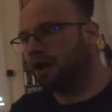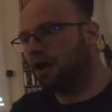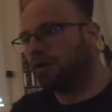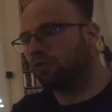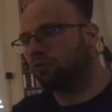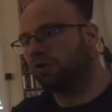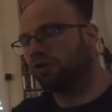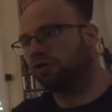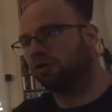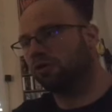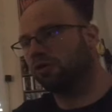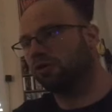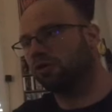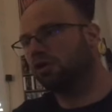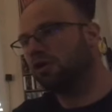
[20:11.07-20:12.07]

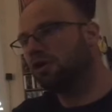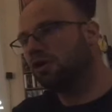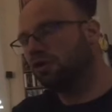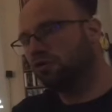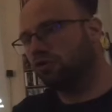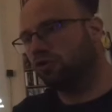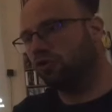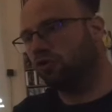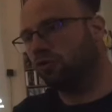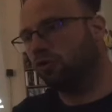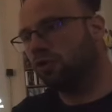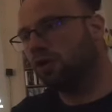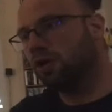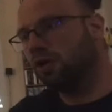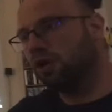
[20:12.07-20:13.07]
return
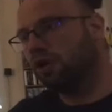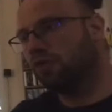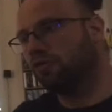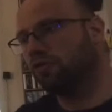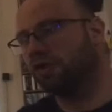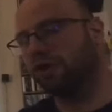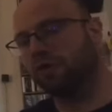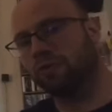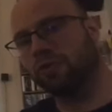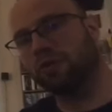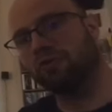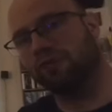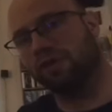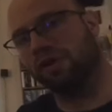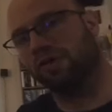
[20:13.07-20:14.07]
to the
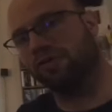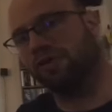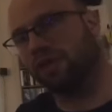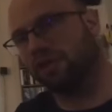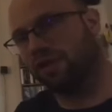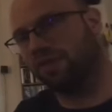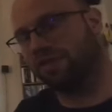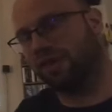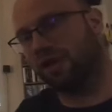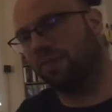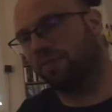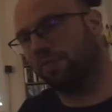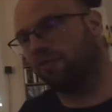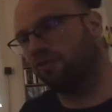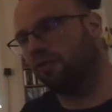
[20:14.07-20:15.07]
groove riff that they set
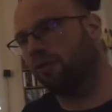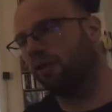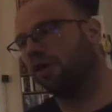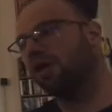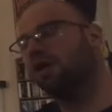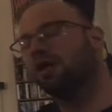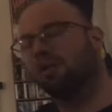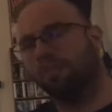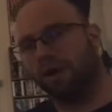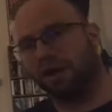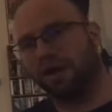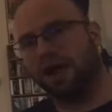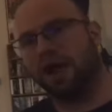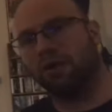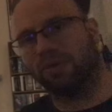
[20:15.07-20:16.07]
up before, but
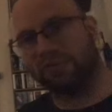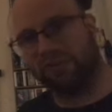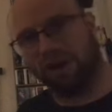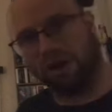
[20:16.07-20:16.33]
now it's going to